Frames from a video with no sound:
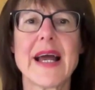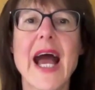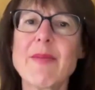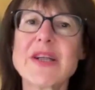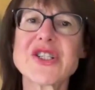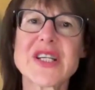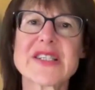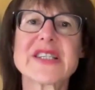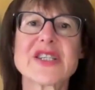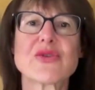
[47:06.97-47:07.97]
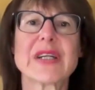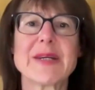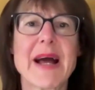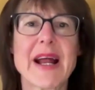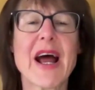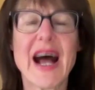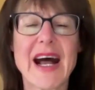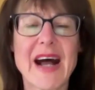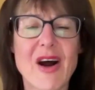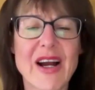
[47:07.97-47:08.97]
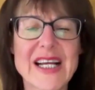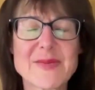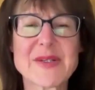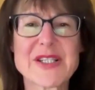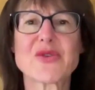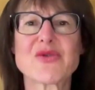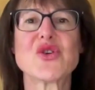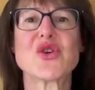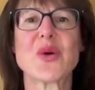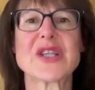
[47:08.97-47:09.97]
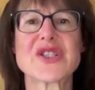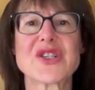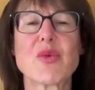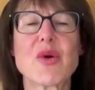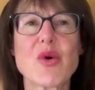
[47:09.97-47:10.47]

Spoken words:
how much does this really matter? I ask myself two questions.